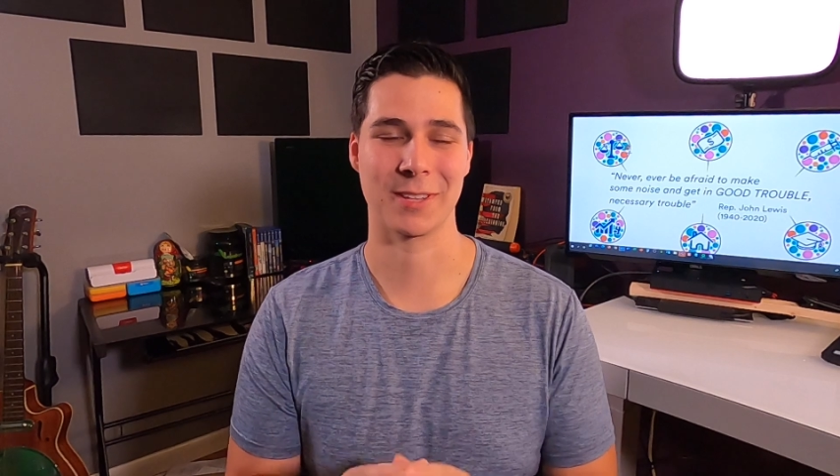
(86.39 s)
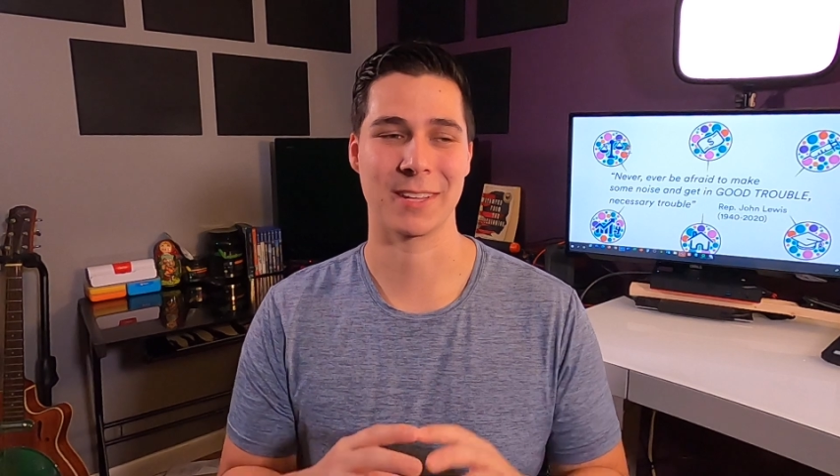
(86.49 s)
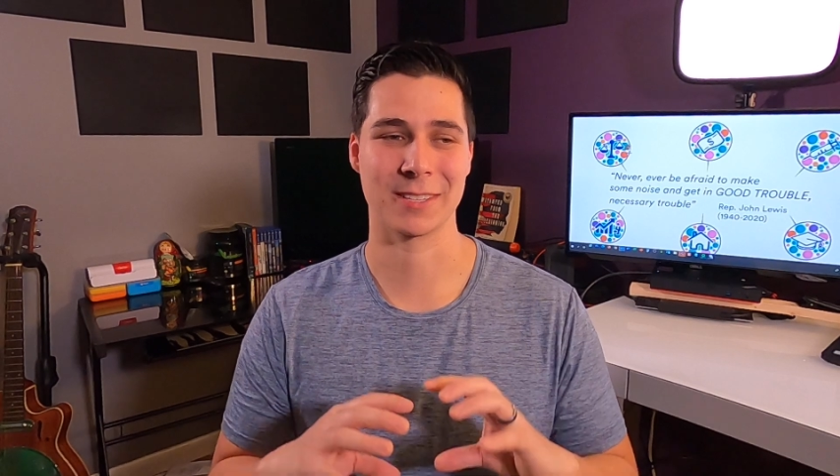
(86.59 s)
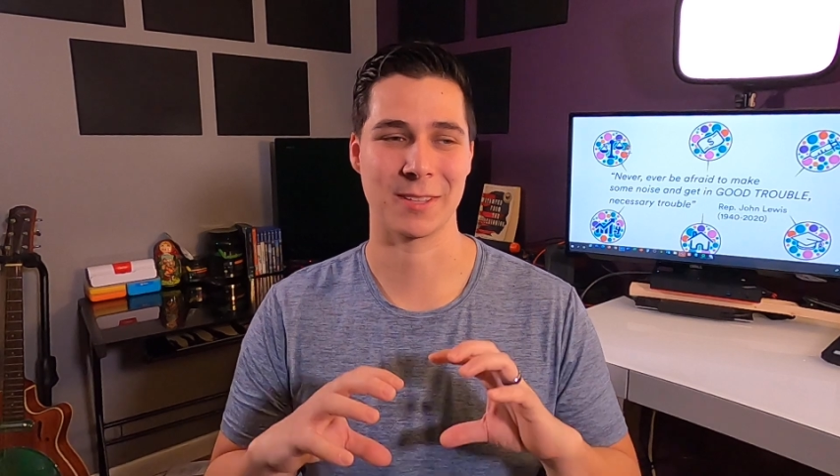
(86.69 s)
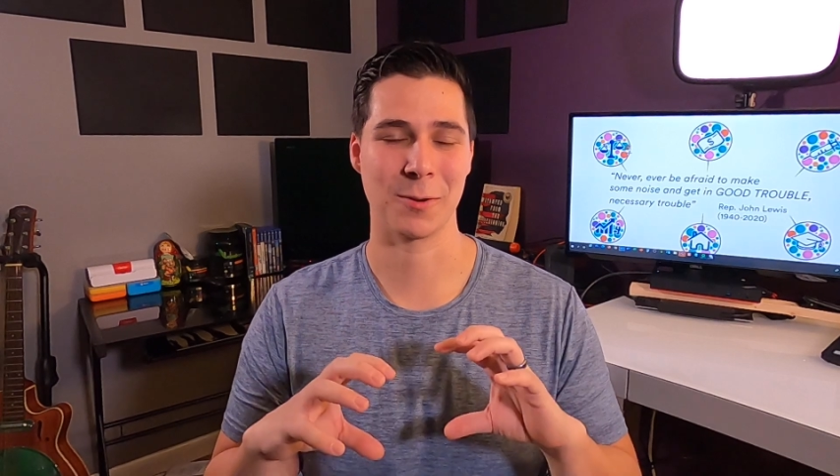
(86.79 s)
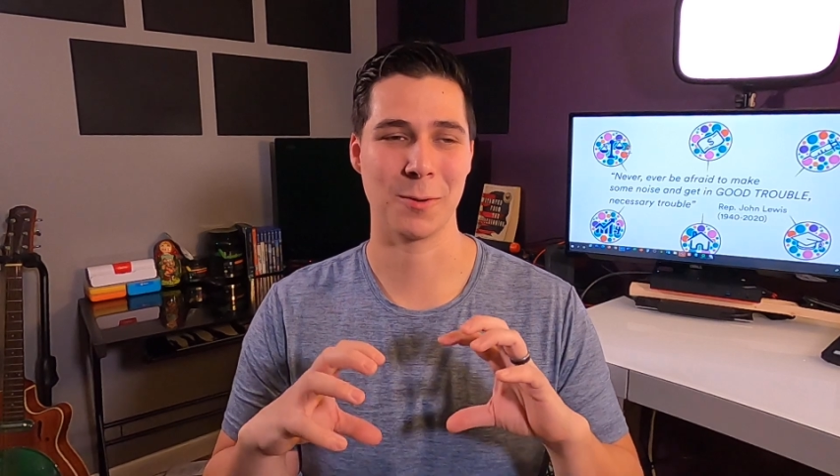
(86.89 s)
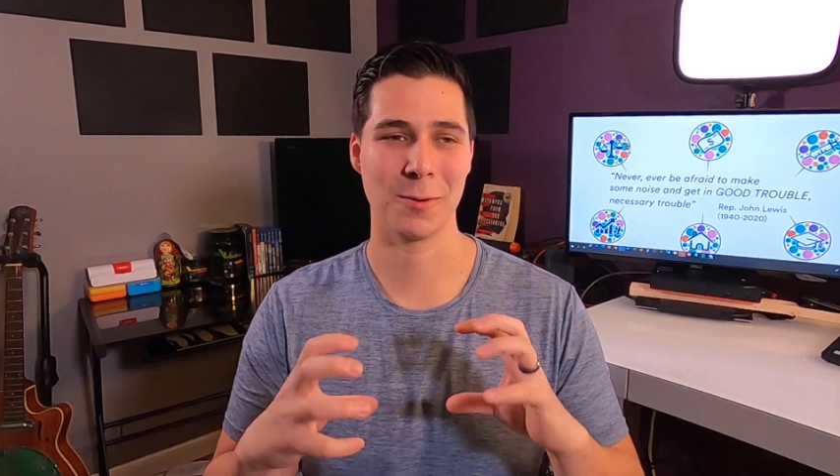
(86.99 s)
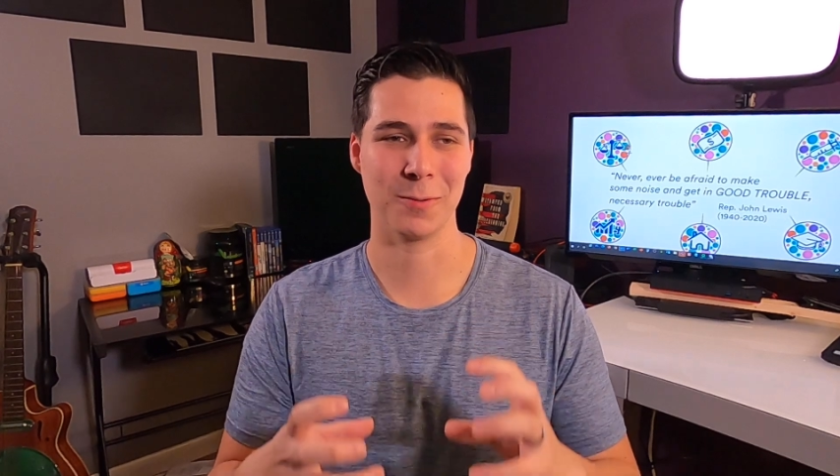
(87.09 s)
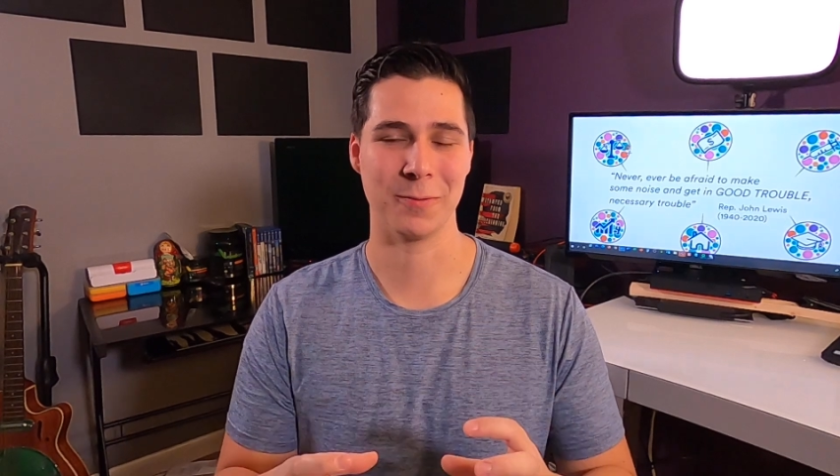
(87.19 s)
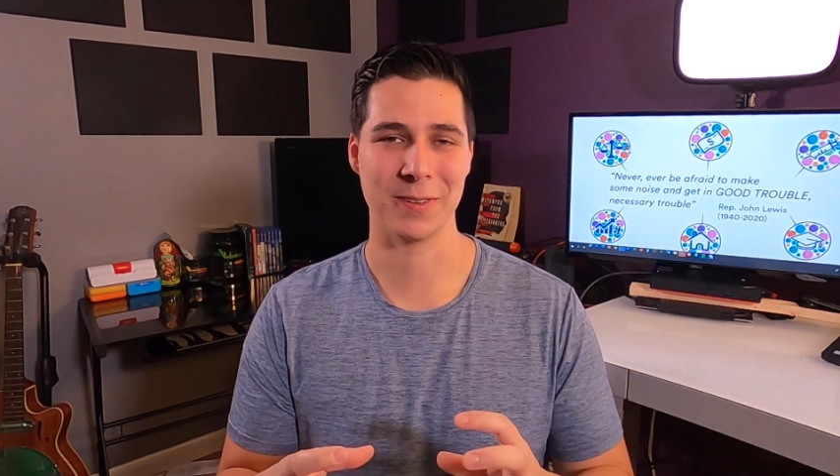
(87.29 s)
That's the
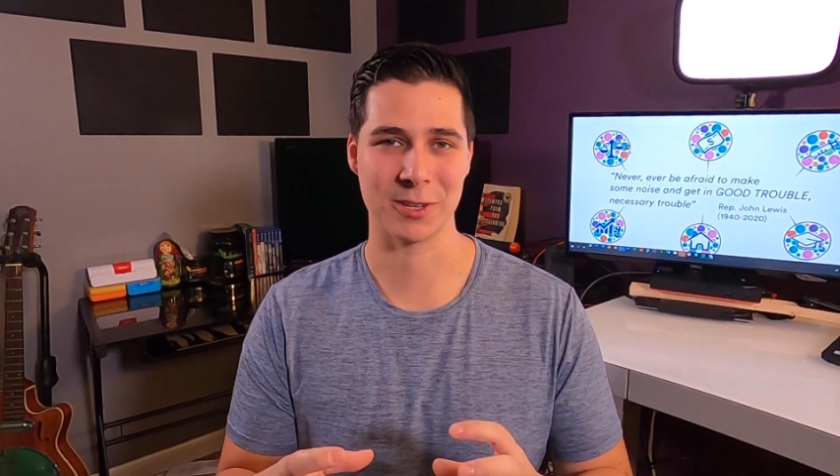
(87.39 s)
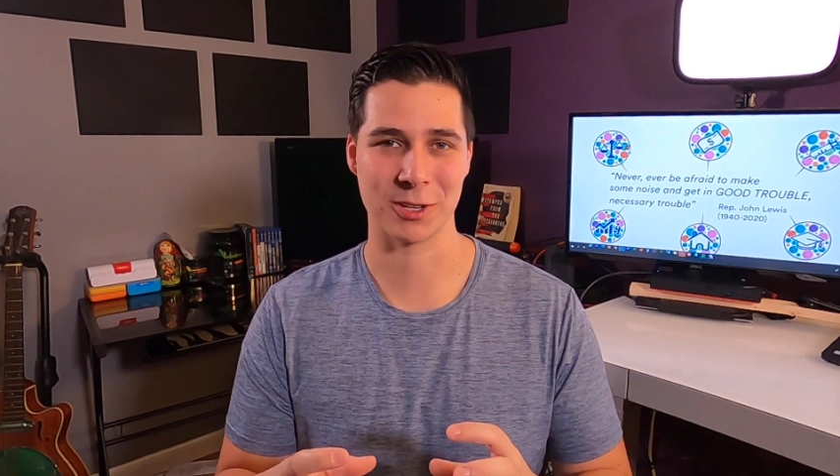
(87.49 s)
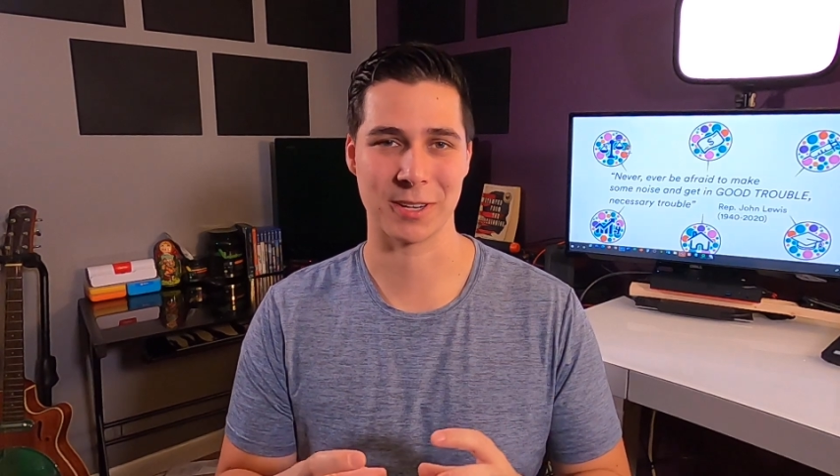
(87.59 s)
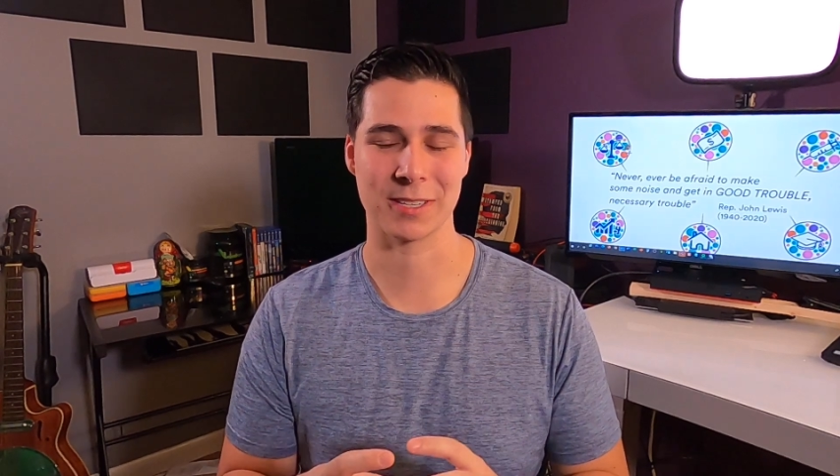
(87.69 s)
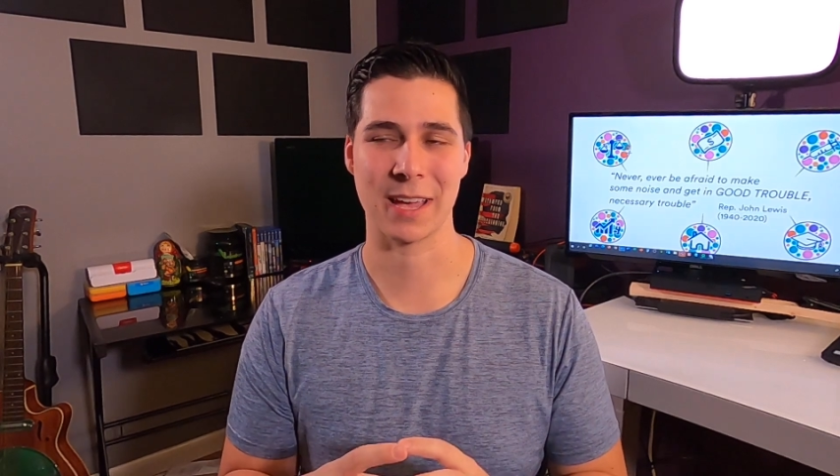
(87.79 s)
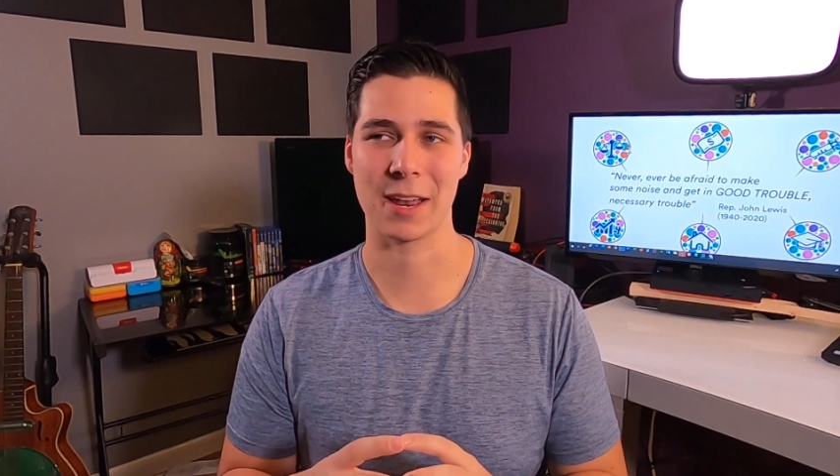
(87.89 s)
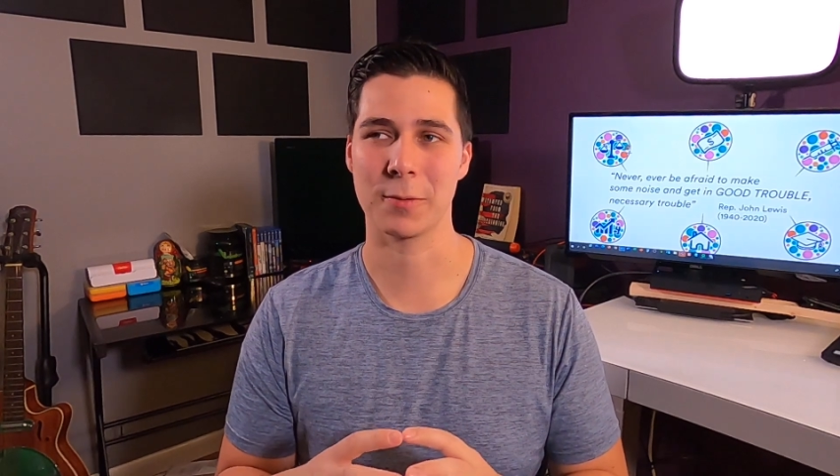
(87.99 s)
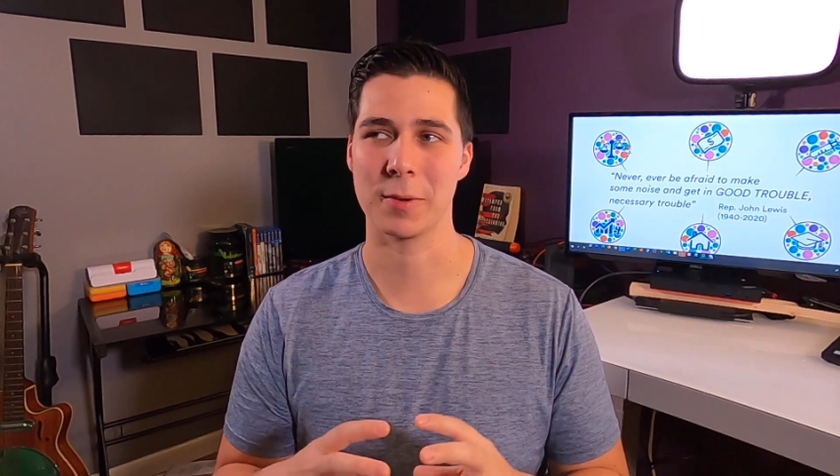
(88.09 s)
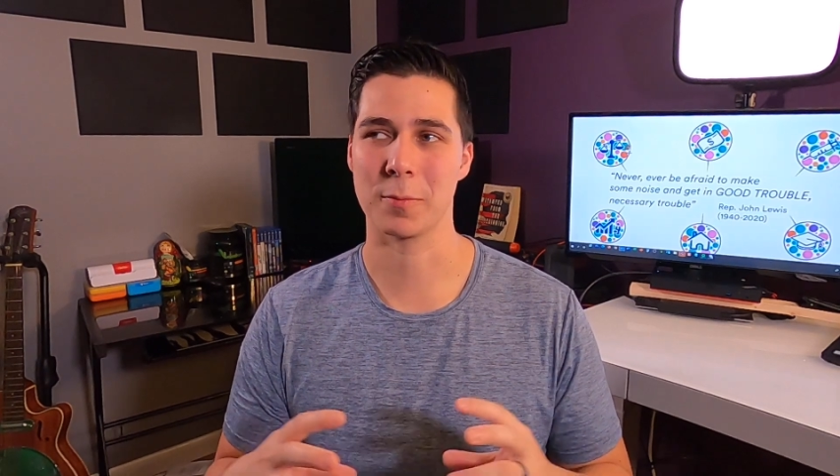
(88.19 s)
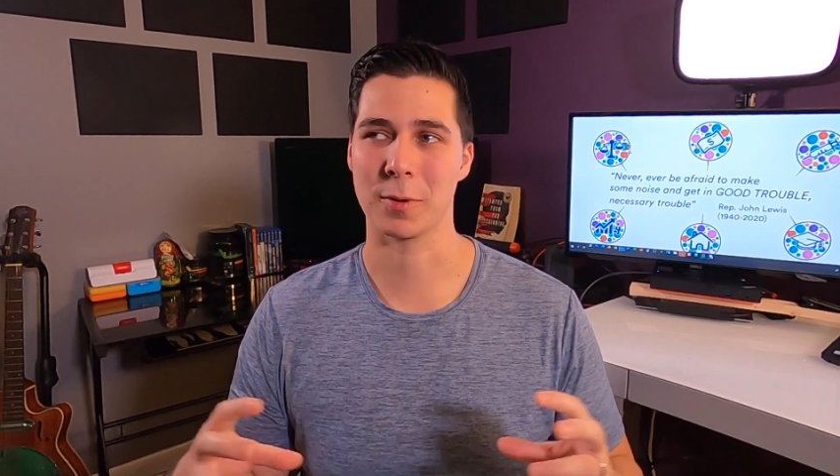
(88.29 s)
whole vision, is how do
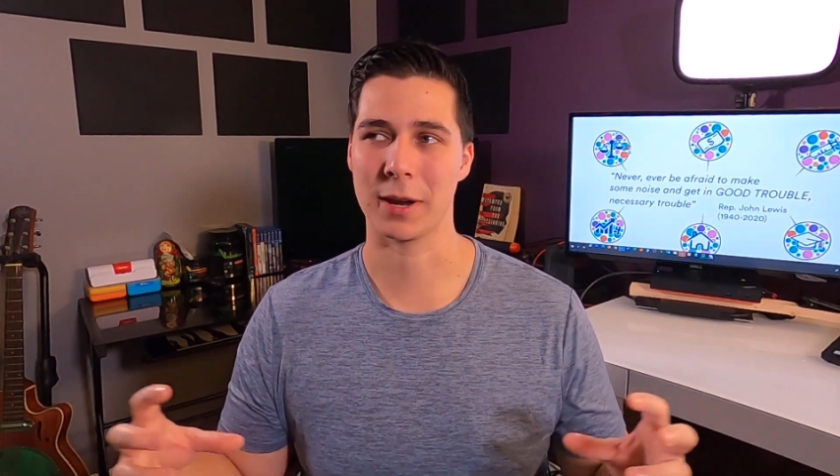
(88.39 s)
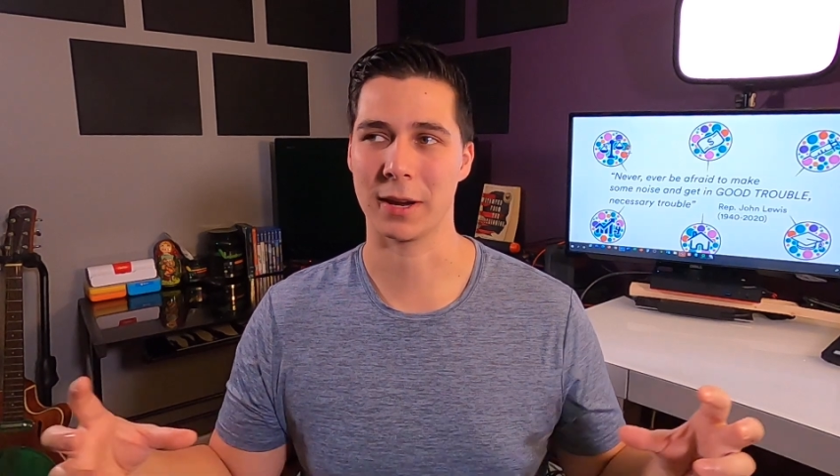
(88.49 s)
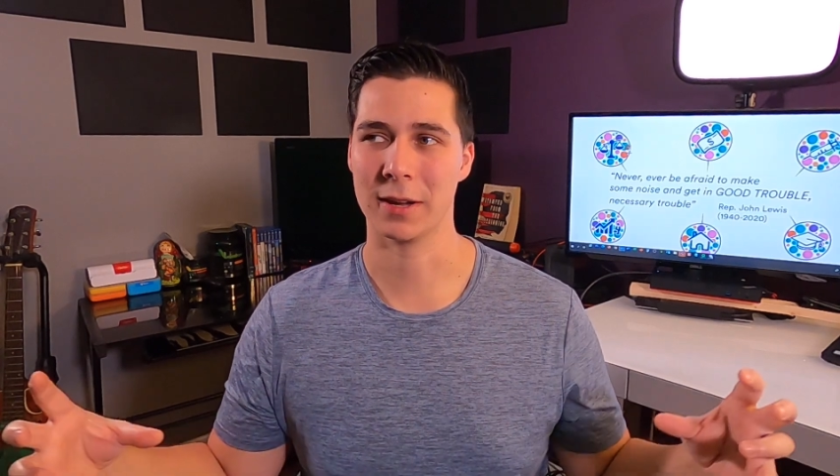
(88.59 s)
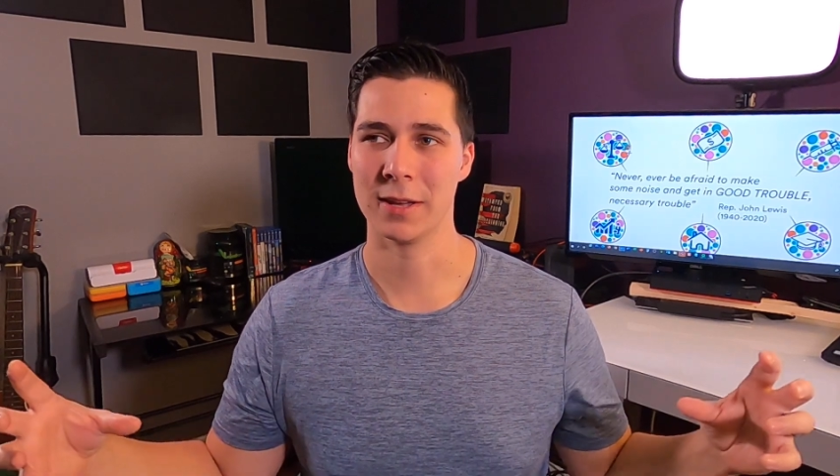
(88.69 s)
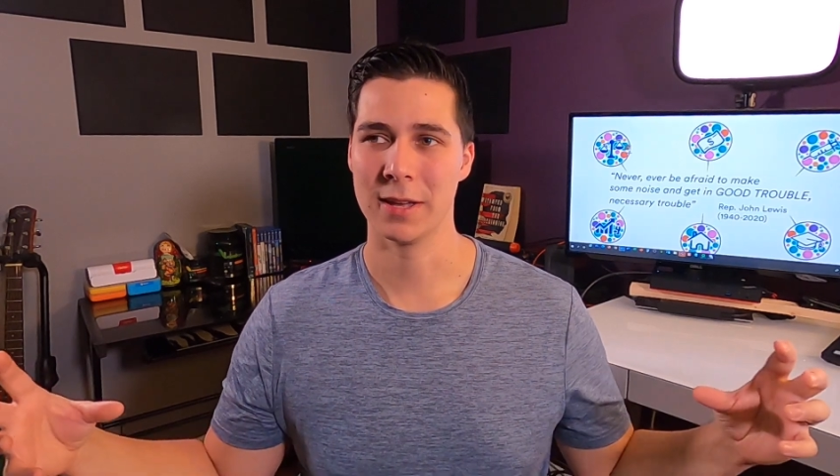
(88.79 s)
we bring